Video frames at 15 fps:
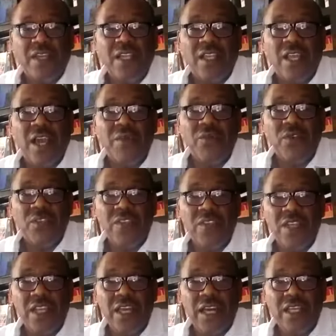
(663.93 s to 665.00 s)
There are more
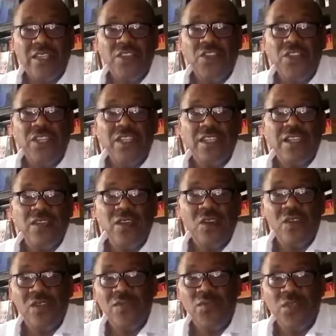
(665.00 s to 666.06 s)
sunlight. Trees are
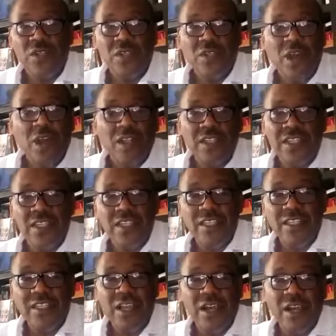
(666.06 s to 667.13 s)
out. More oxygen
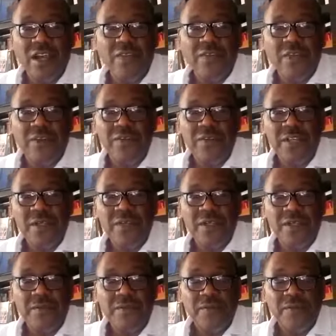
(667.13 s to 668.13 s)
is available.